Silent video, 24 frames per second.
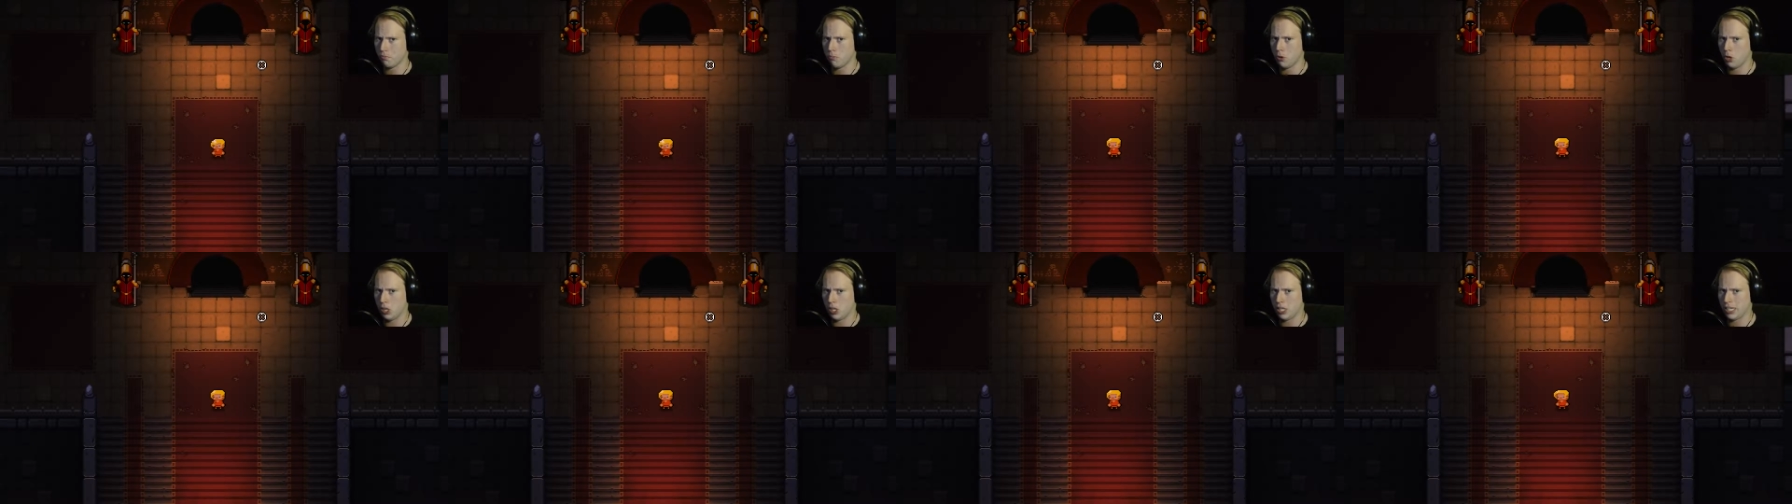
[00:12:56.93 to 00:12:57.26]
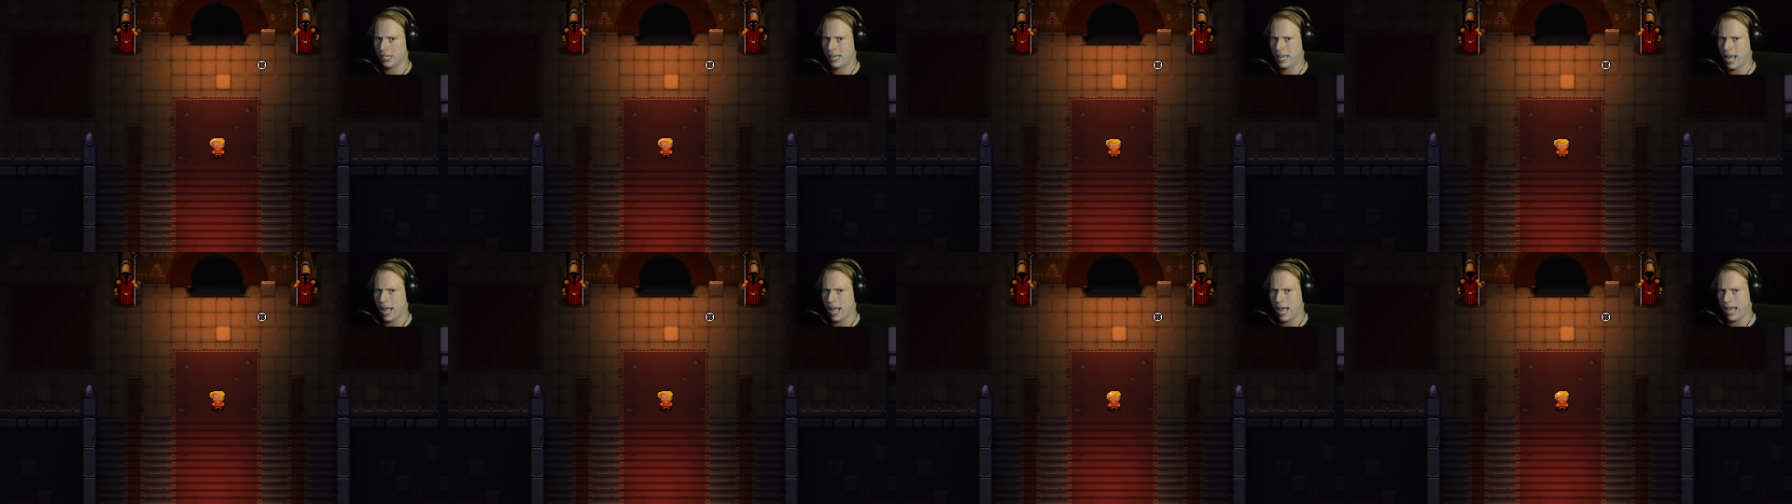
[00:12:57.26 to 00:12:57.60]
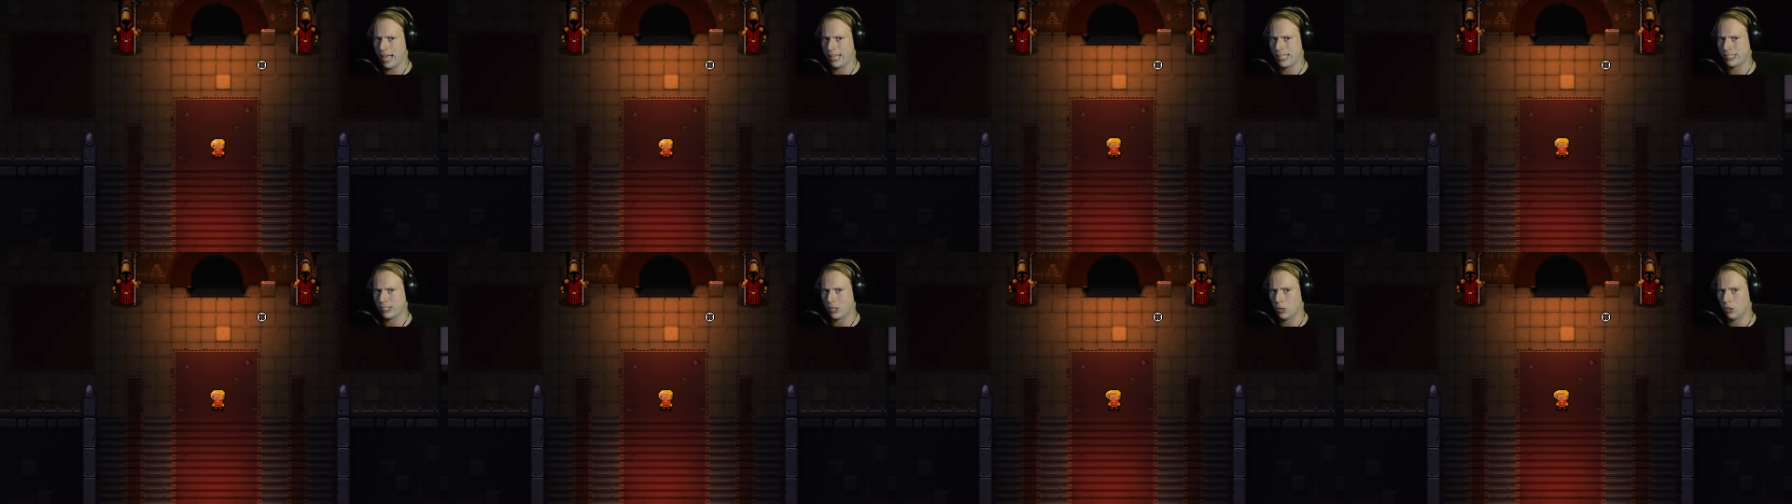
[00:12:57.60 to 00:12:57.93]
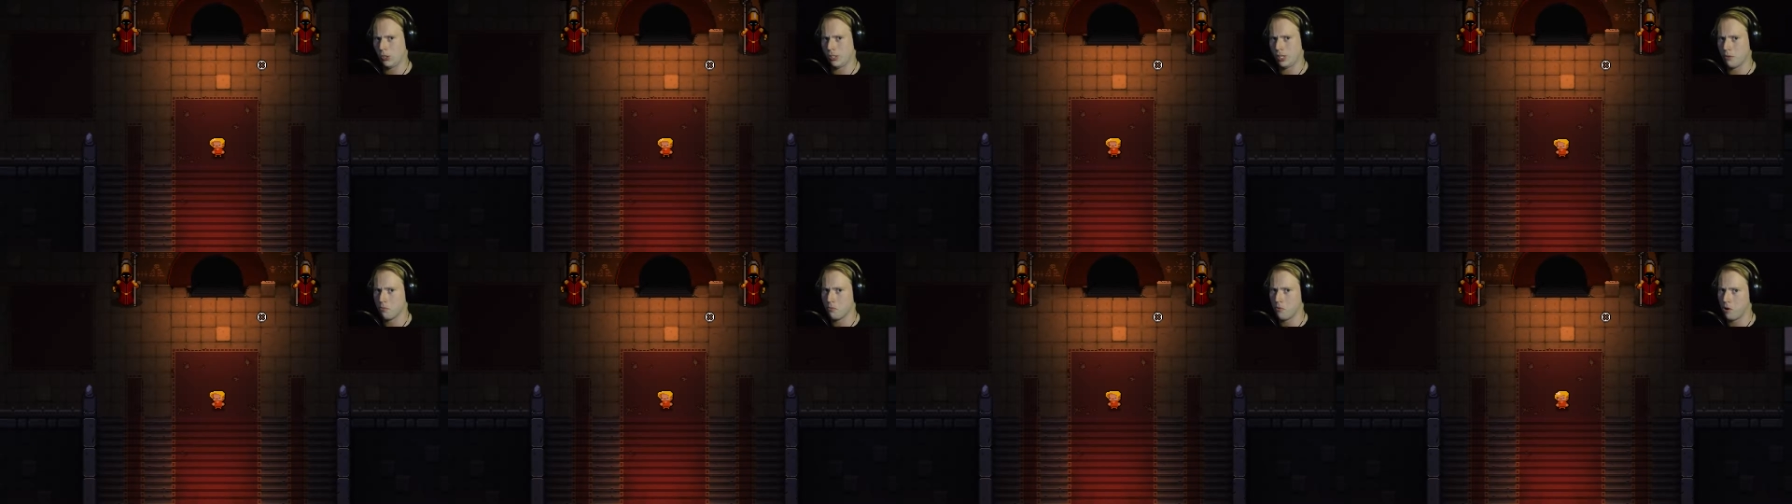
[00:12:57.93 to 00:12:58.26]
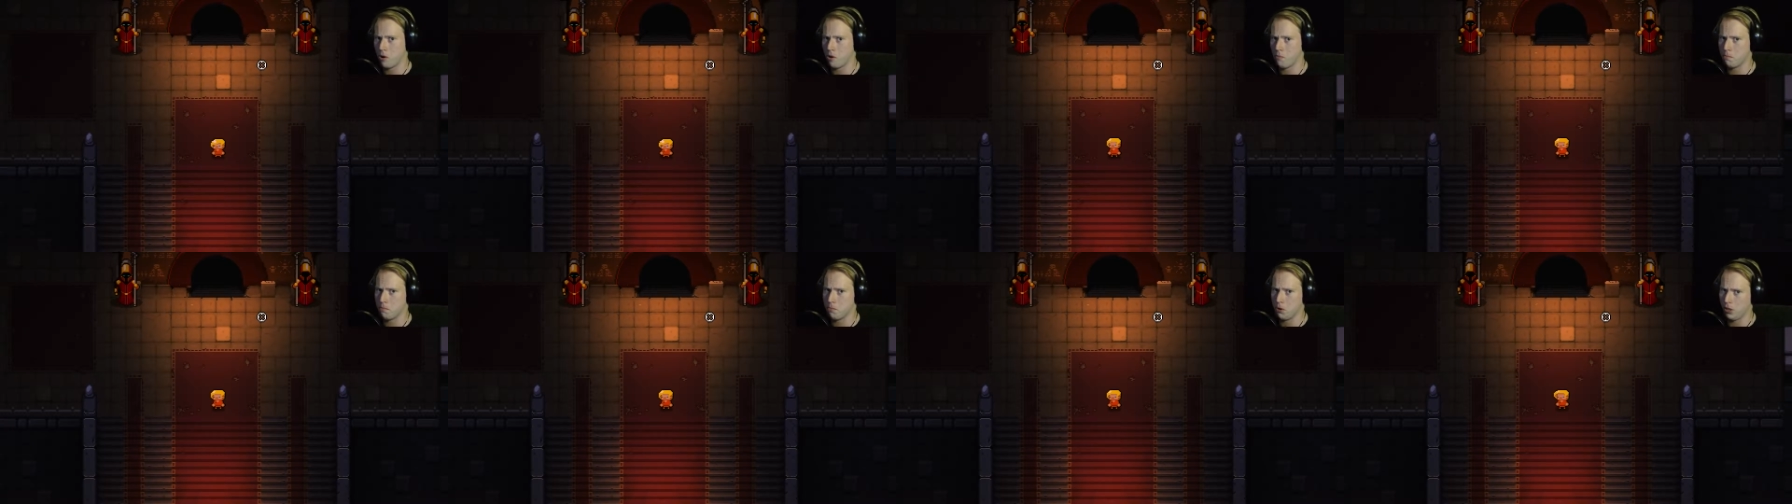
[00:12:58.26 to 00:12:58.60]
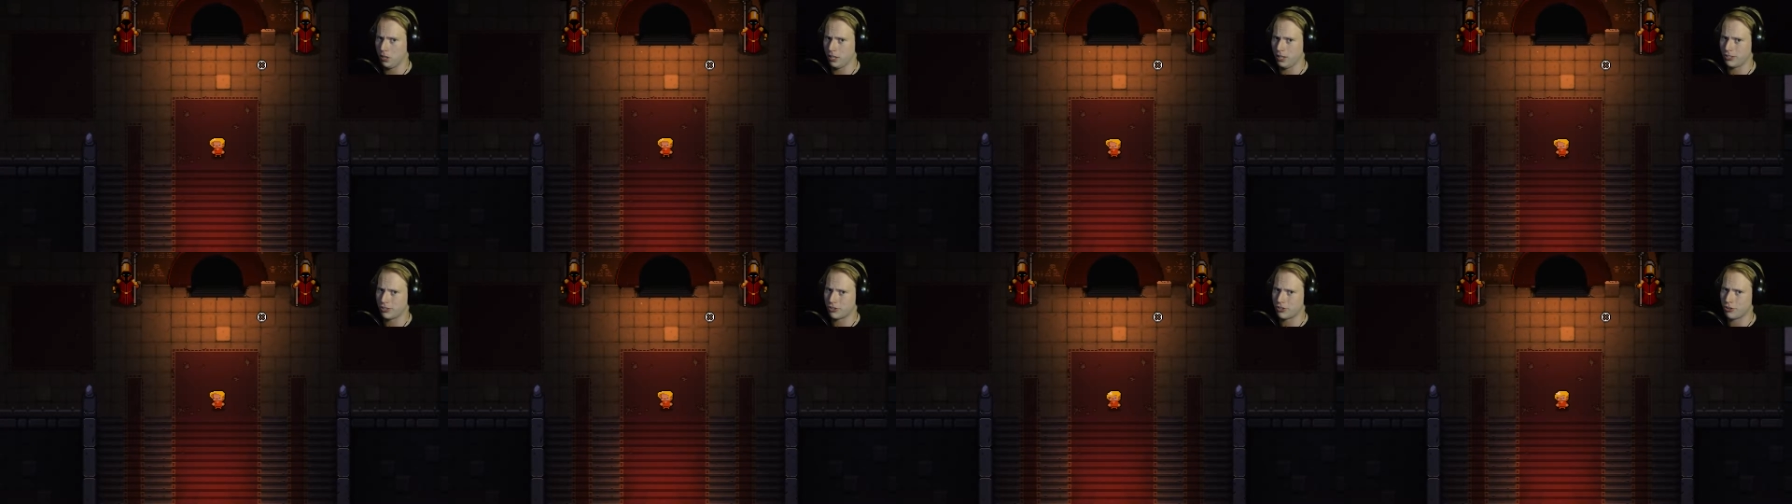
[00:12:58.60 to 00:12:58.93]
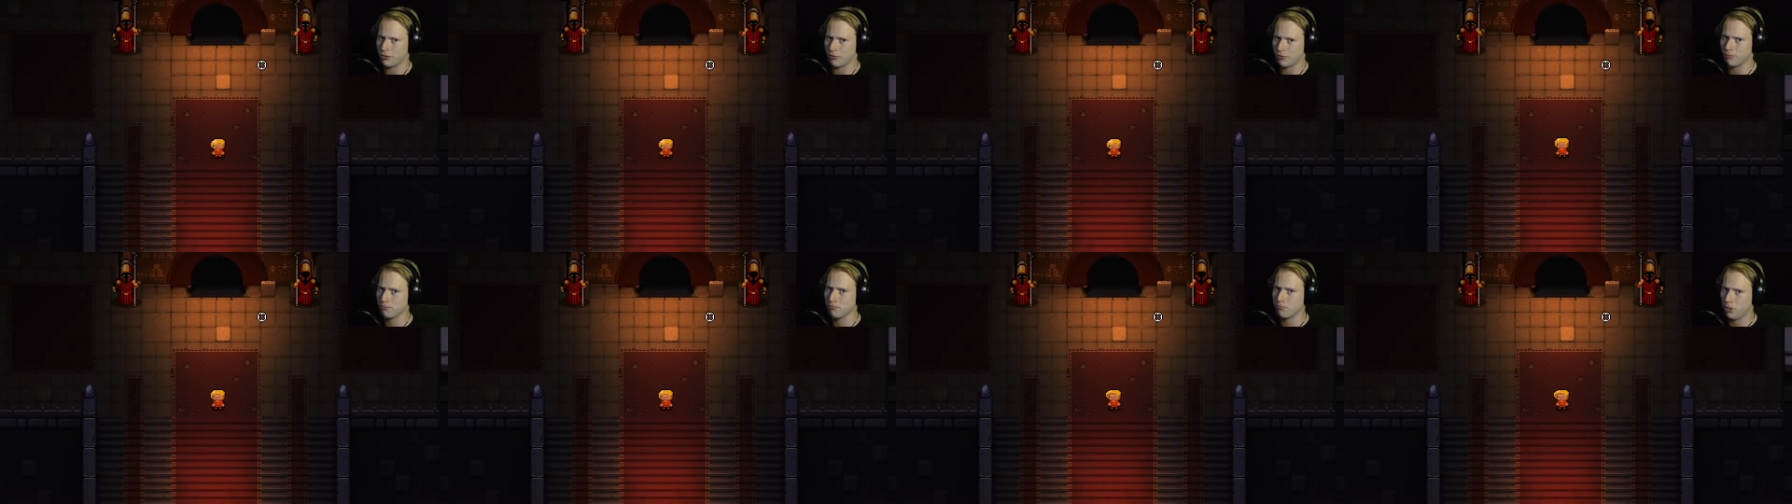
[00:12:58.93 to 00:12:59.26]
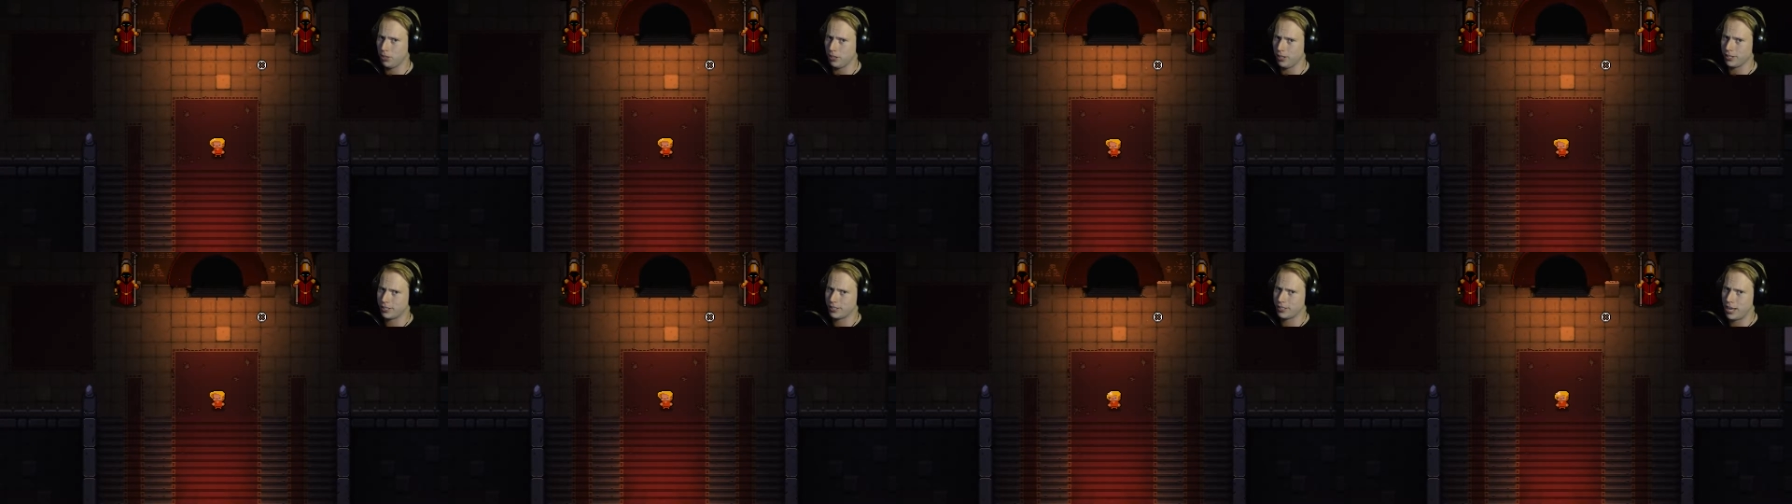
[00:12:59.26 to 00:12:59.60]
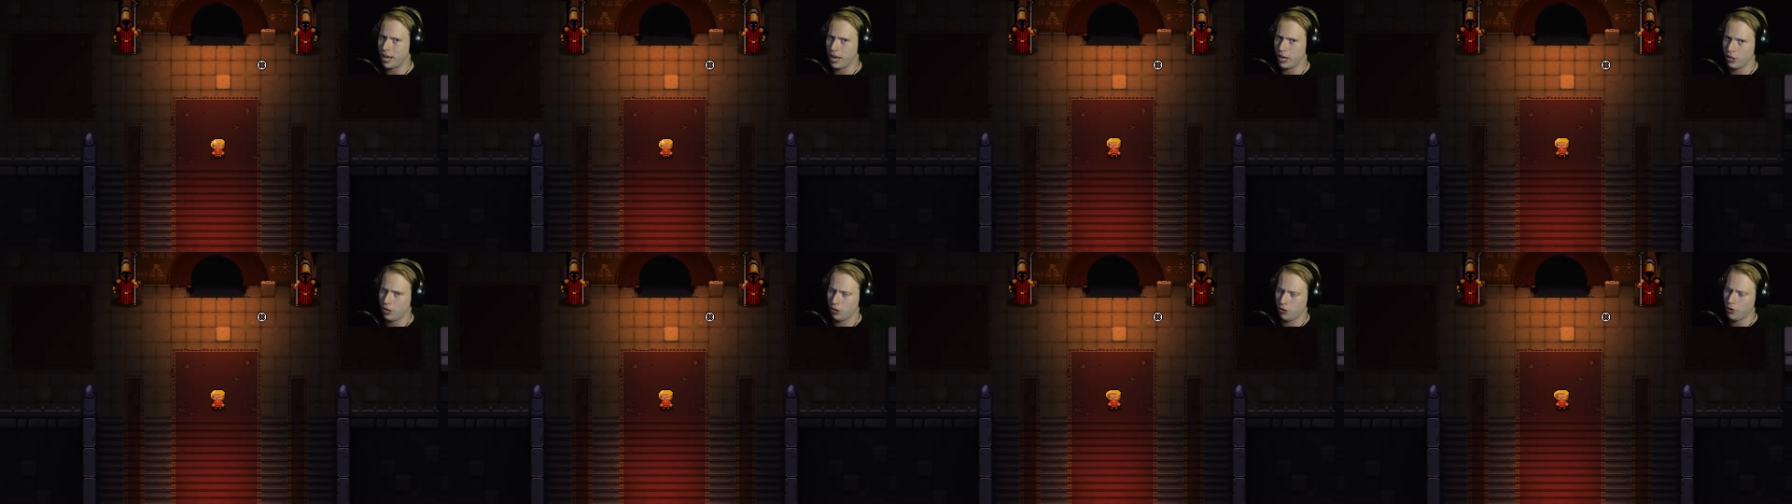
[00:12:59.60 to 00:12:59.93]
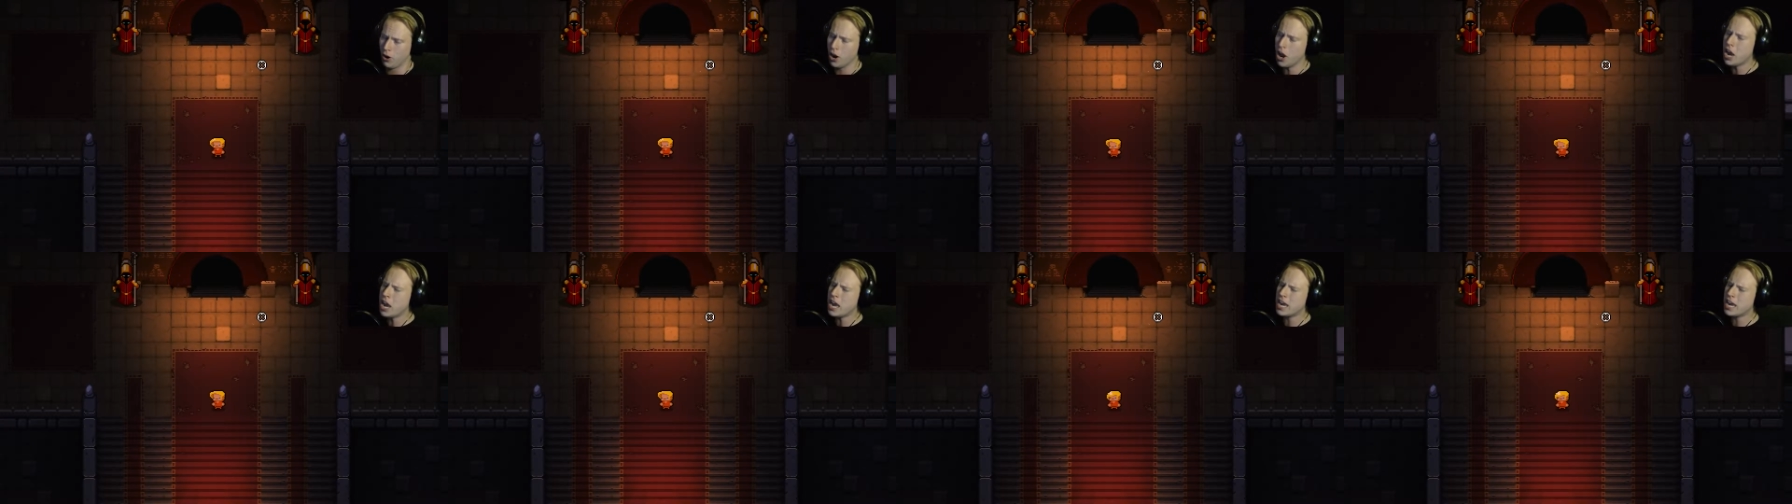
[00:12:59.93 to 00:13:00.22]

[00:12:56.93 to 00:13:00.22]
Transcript: bullet guys holding more bullets, shooting bullets at you